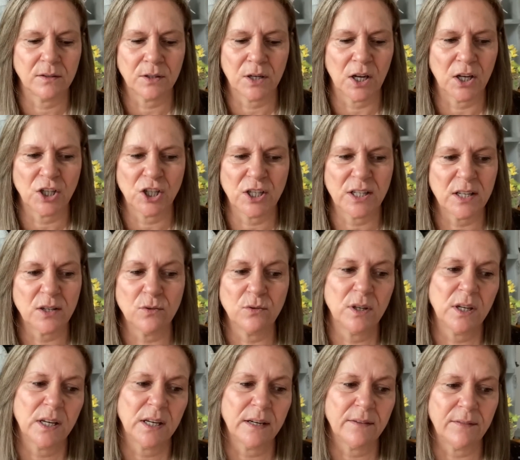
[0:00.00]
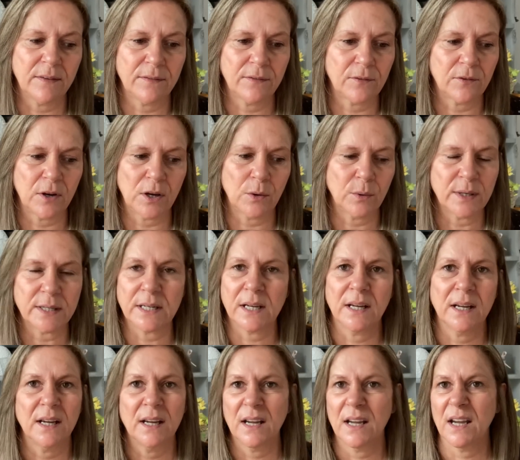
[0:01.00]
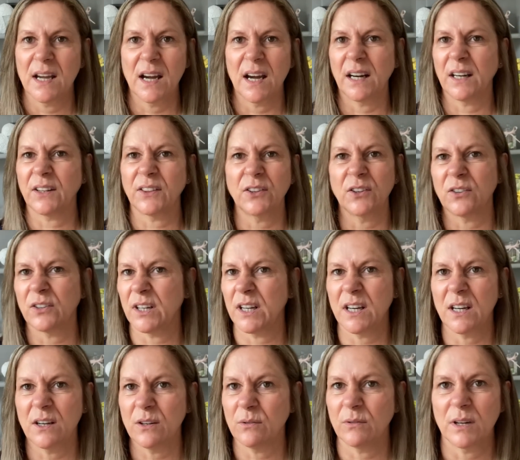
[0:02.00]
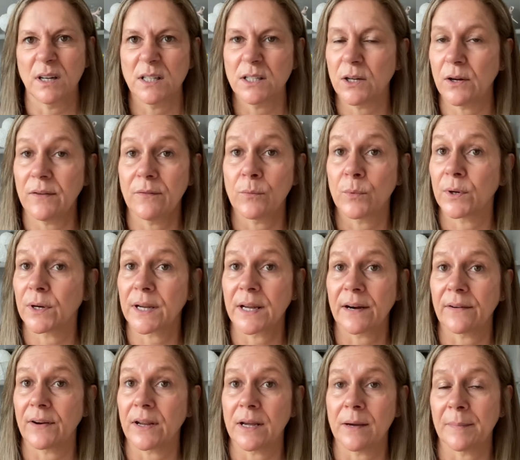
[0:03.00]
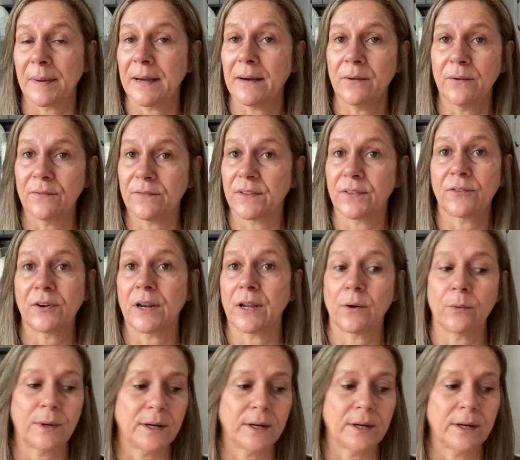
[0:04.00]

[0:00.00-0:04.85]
and she said, oh, you can have it for £3. And I thought, no, I don't even want to carry it about for £3.